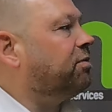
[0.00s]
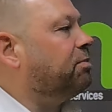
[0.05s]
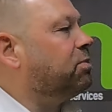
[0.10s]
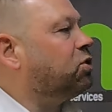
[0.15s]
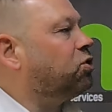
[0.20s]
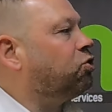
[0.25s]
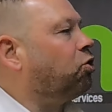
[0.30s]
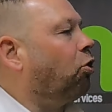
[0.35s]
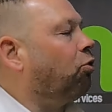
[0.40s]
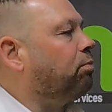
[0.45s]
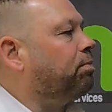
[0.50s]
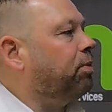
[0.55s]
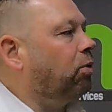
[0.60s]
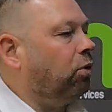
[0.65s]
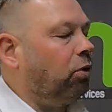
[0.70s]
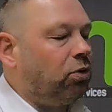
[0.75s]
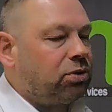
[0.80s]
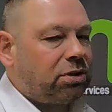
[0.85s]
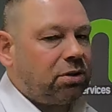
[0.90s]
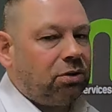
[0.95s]
from
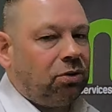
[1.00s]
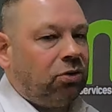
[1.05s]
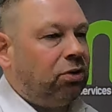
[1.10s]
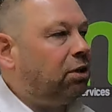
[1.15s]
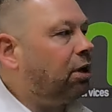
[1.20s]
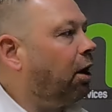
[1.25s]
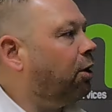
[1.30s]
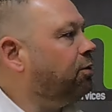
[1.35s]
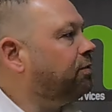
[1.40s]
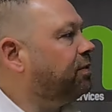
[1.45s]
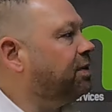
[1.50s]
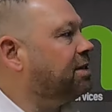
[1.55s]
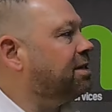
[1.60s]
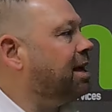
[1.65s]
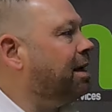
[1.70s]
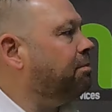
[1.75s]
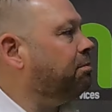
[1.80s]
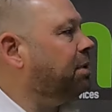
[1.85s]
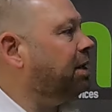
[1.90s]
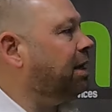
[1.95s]
Stockport, unload for
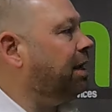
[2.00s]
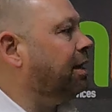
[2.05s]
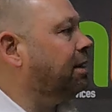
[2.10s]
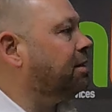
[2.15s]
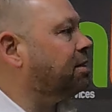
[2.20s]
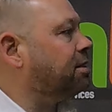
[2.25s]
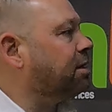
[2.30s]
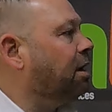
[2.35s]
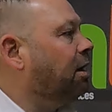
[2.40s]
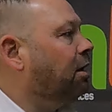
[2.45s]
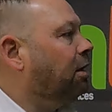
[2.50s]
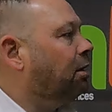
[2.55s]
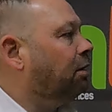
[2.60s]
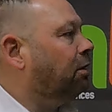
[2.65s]
10 minutes,